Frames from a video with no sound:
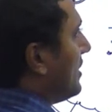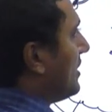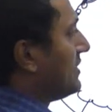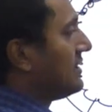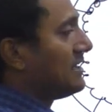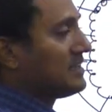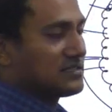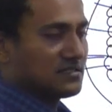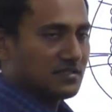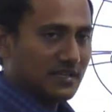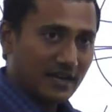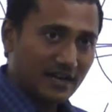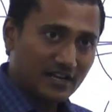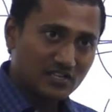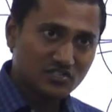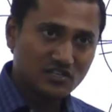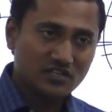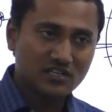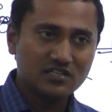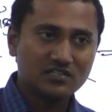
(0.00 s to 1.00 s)
Yes,
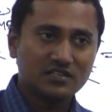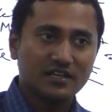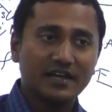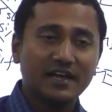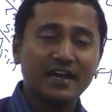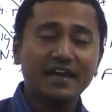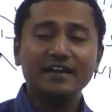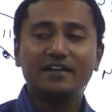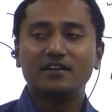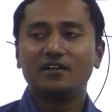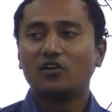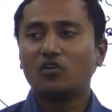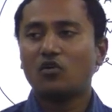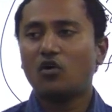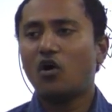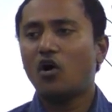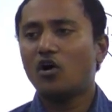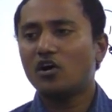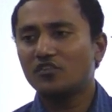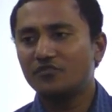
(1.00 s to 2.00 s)
energy is heat,
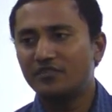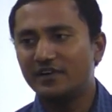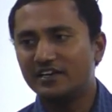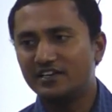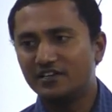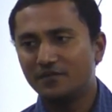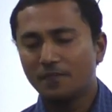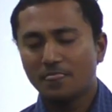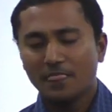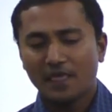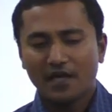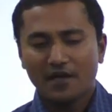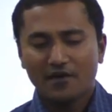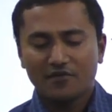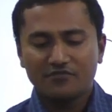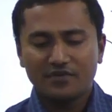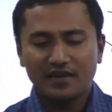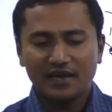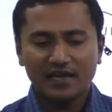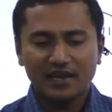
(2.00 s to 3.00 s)
lot of heat.
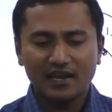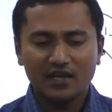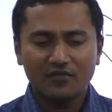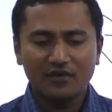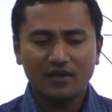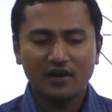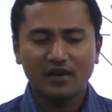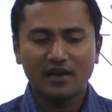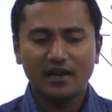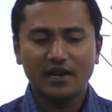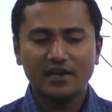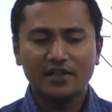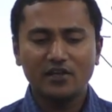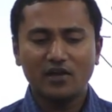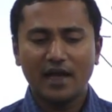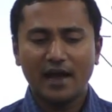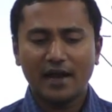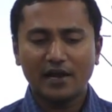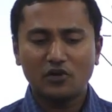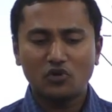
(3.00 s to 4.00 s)
Wherever
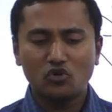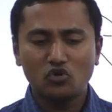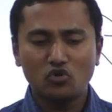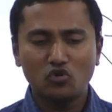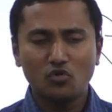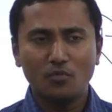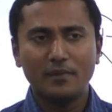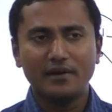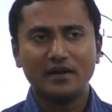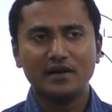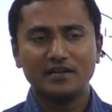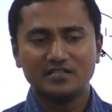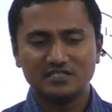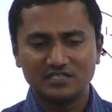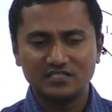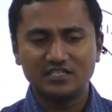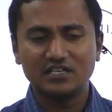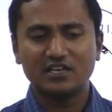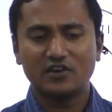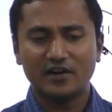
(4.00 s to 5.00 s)
radioactive metal
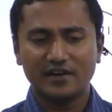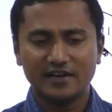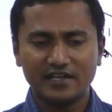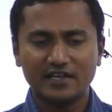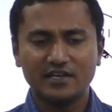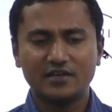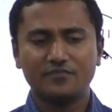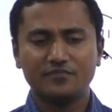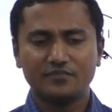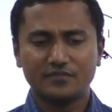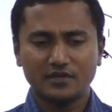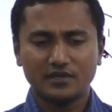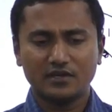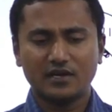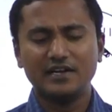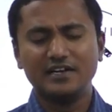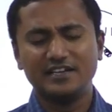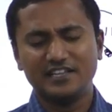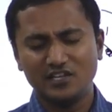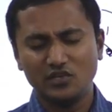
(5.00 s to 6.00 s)
disintegrating
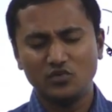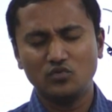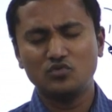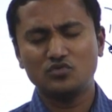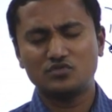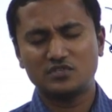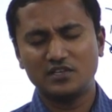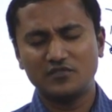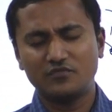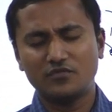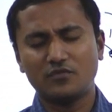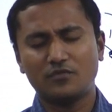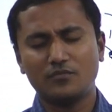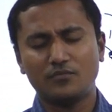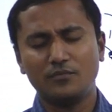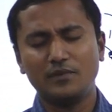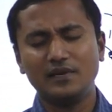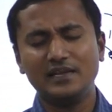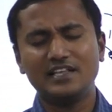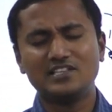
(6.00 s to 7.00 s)
continuously for
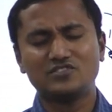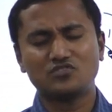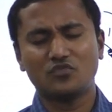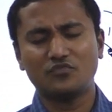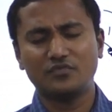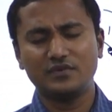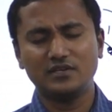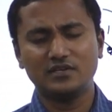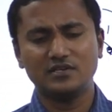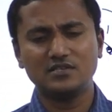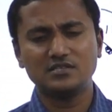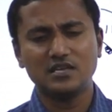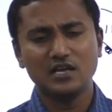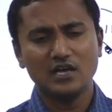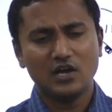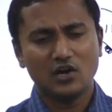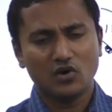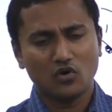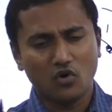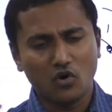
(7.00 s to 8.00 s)
millions of years,
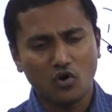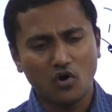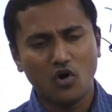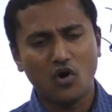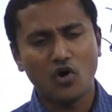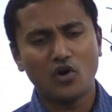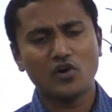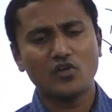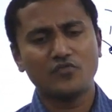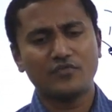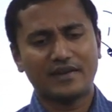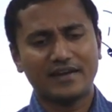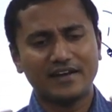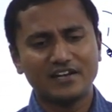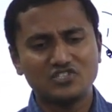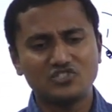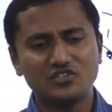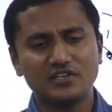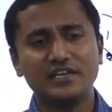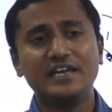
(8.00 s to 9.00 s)
lot of
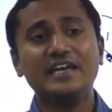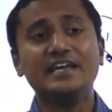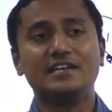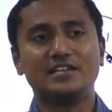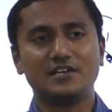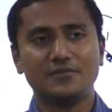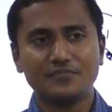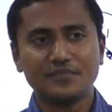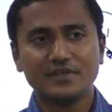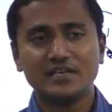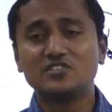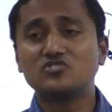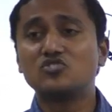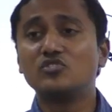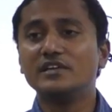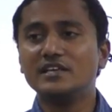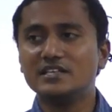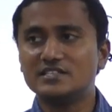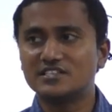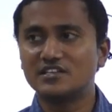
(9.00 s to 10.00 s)
energy, heat is
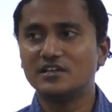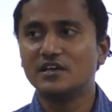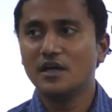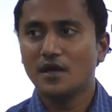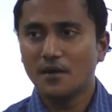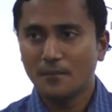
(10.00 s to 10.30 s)
released.